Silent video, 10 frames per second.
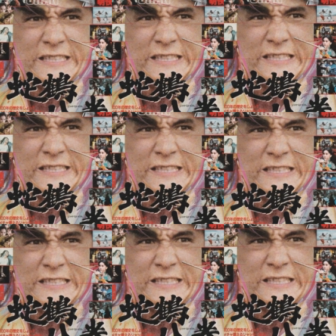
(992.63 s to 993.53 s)

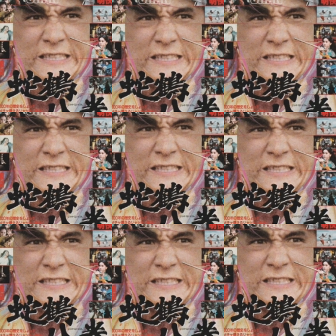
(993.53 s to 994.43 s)

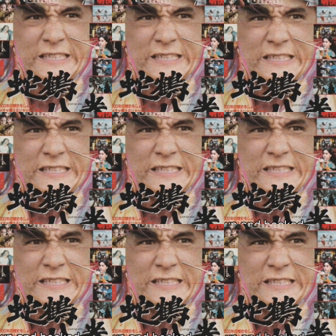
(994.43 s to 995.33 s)

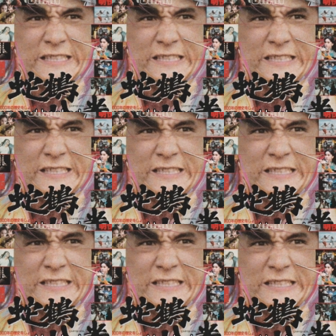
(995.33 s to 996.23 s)

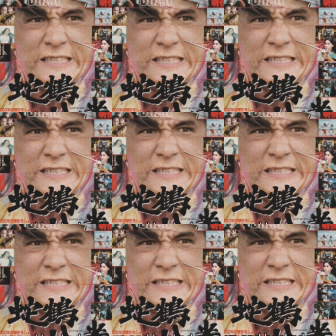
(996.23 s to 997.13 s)

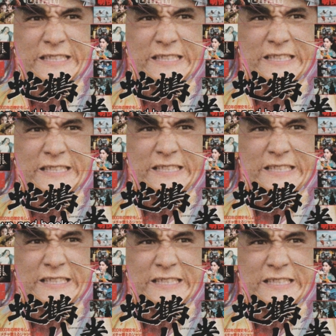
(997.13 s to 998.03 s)

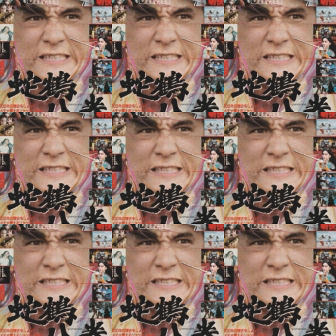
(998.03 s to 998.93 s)

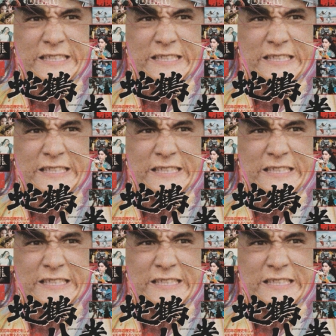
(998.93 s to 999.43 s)
The person shown says nothing.